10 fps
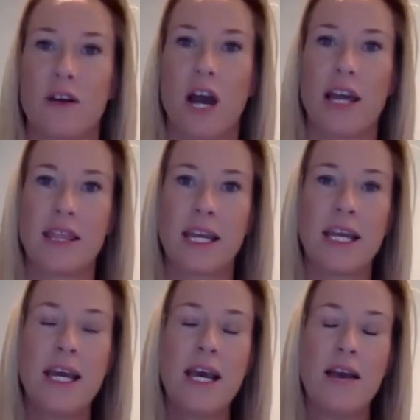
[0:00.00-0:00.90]
And I think
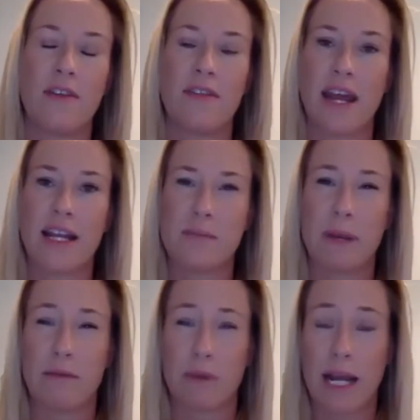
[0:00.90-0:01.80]
that has
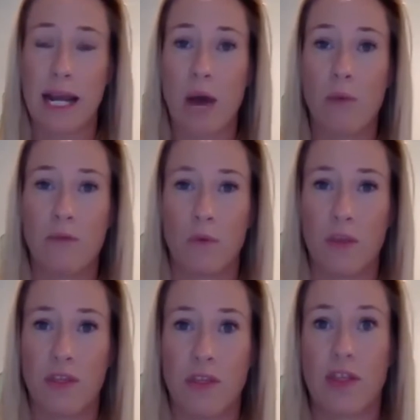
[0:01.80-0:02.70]
been really helpful with